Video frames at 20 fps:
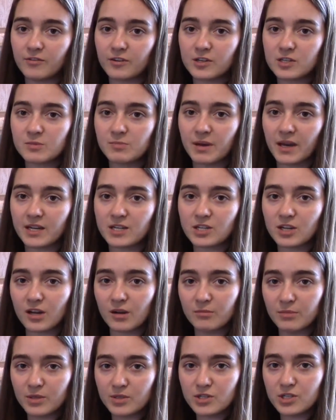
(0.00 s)
first batch
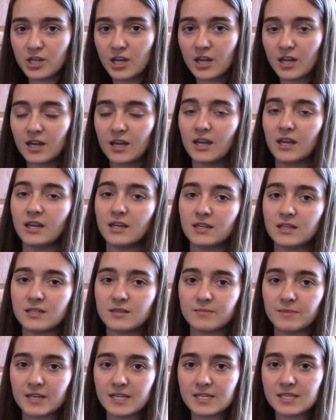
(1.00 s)
kombucha,
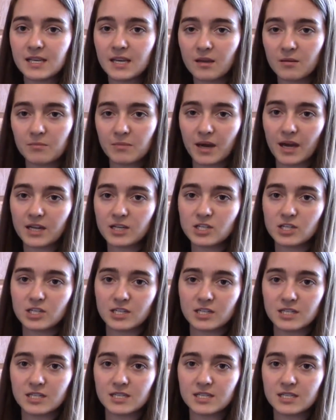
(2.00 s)
and my second batch
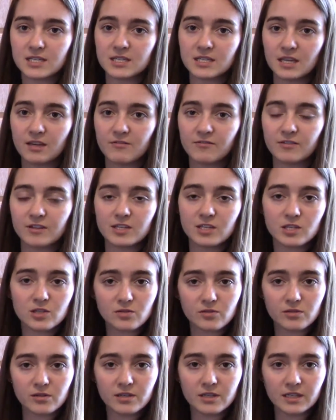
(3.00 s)
is safely
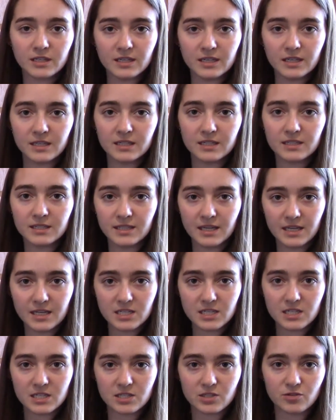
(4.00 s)
stored in a
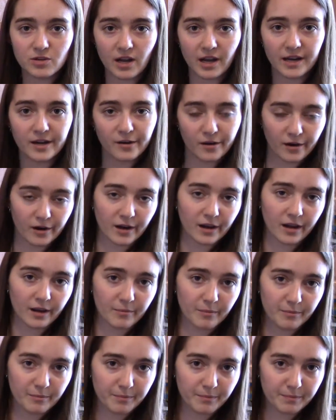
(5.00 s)
nice, dry, dark
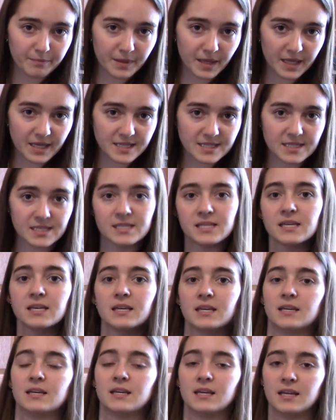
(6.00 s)
place.
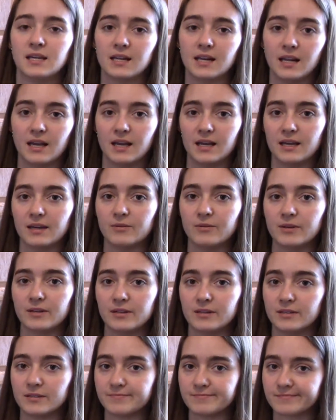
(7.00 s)
And I
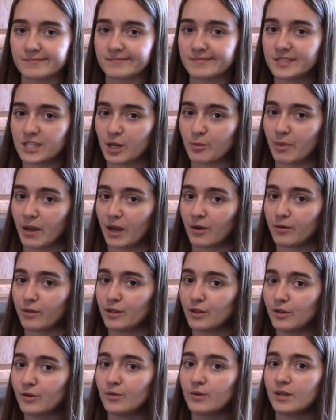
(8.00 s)
will check back
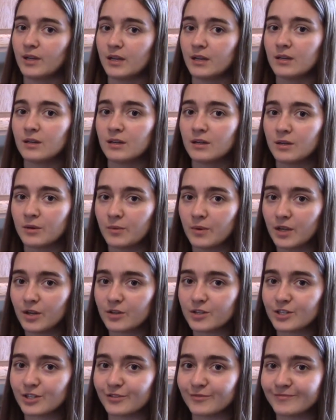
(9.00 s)
with you in a week
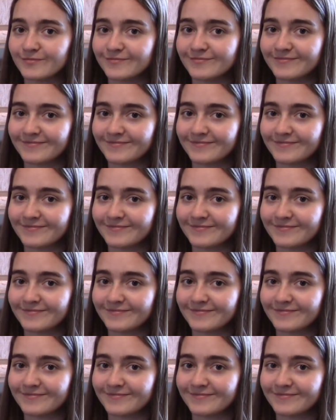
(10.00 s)
or two.